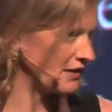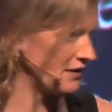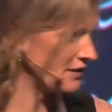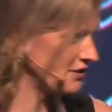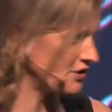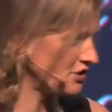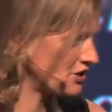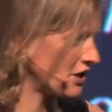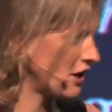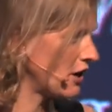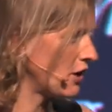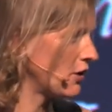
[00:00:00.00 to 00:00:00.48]

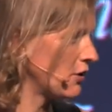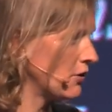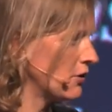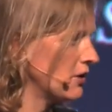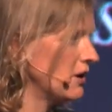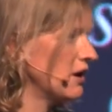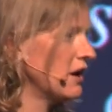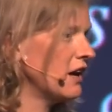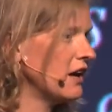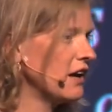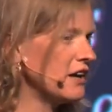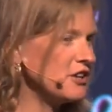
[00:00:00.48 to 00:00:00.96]
So
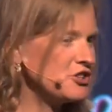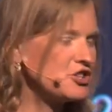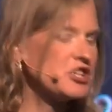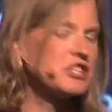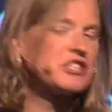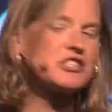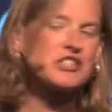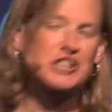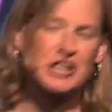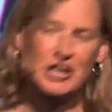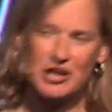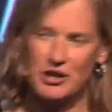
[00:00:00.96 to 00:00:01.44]
just
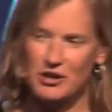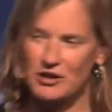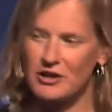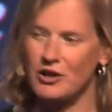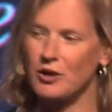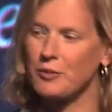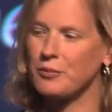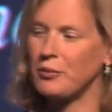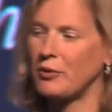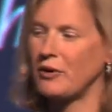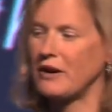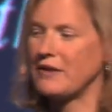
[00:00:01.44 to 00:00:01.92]
so you're a little
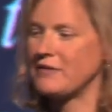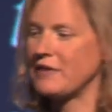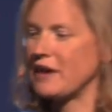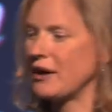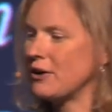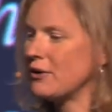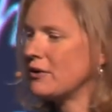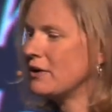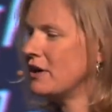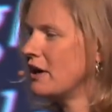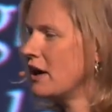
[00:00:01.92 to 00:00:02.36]
preview.